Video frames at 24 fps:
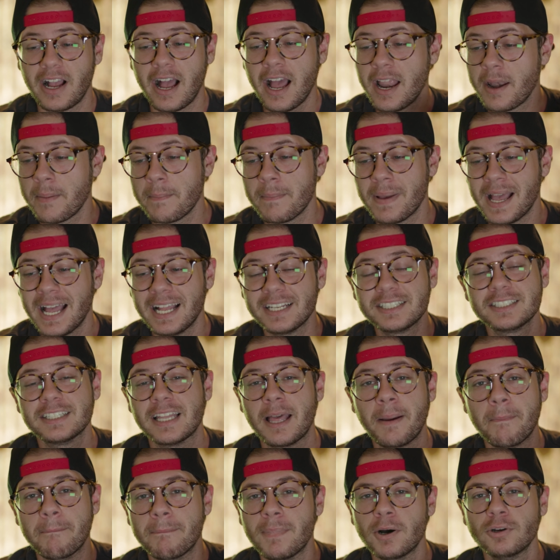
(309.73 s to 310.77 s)
I'd imagine
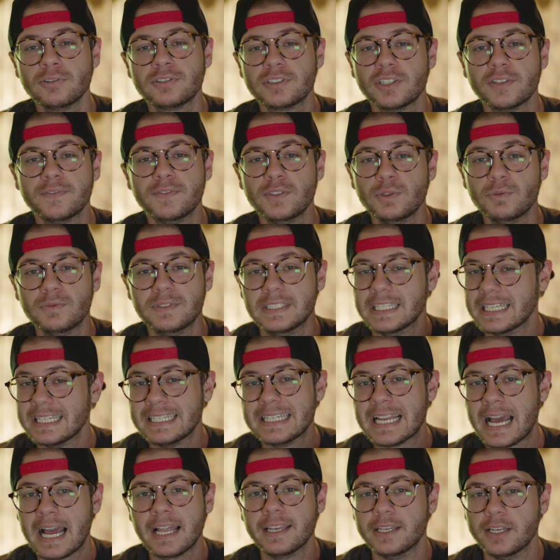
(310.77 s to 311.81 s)
that most of you did
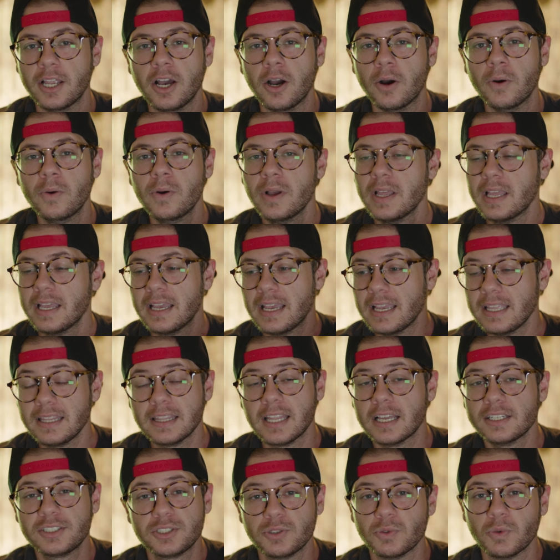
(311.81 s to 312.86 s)
not know
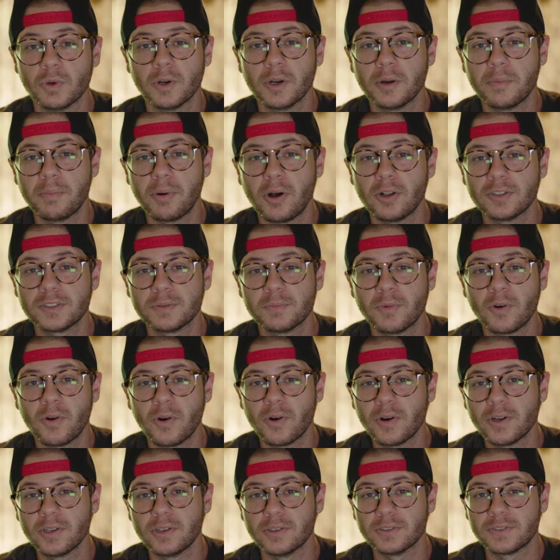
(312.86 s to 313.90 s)
unless you were a Baltimore
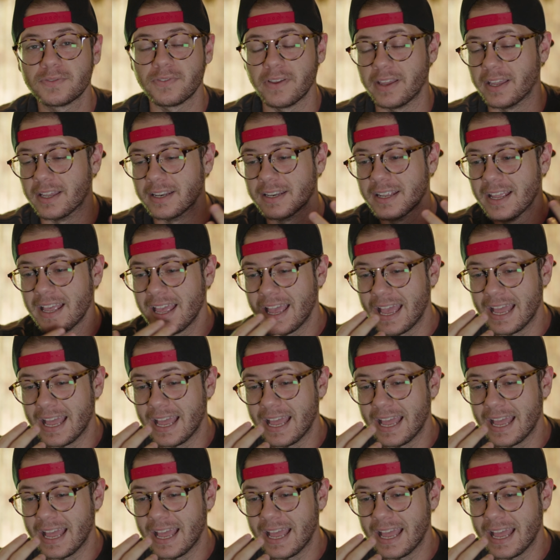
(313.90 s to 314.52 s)
Orioles fan.